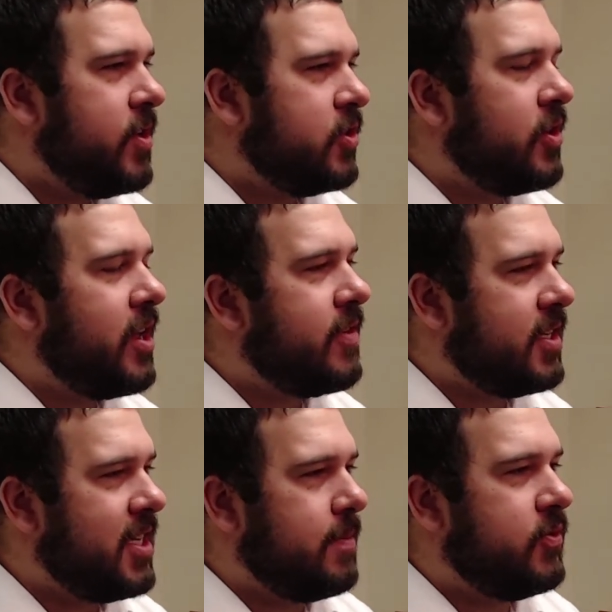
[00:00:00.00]
So do you have any
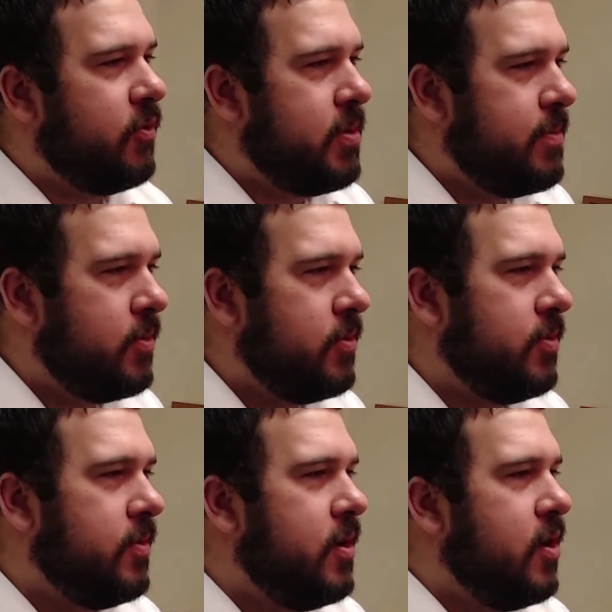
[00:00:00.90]
tips for people
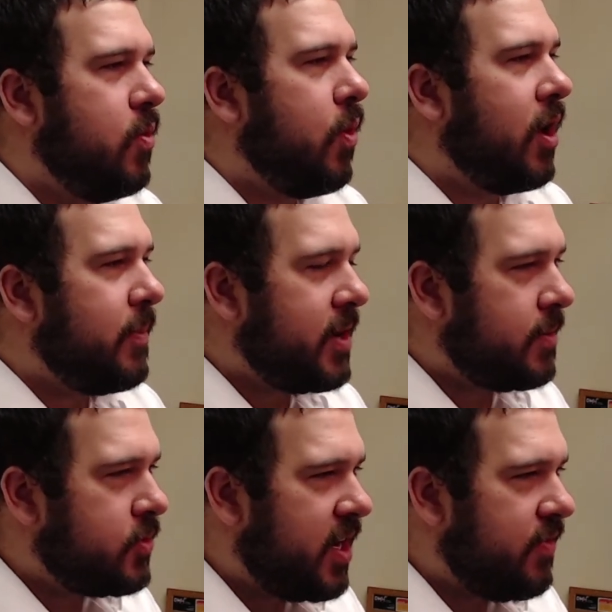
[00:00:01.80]
who want to become
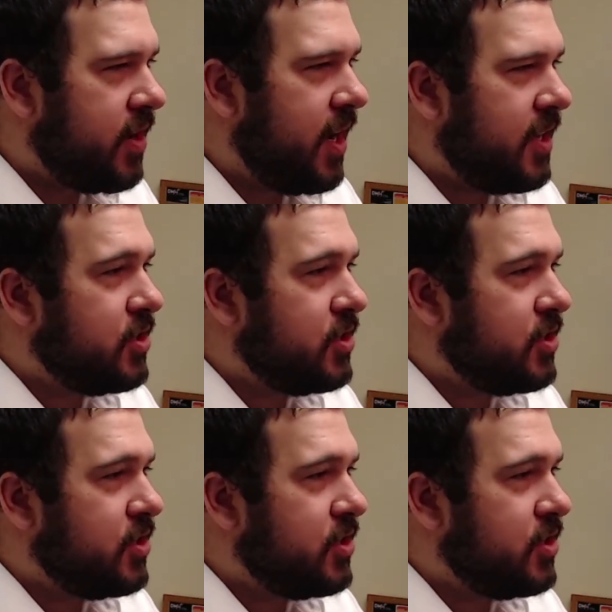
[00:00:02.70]
travel guides or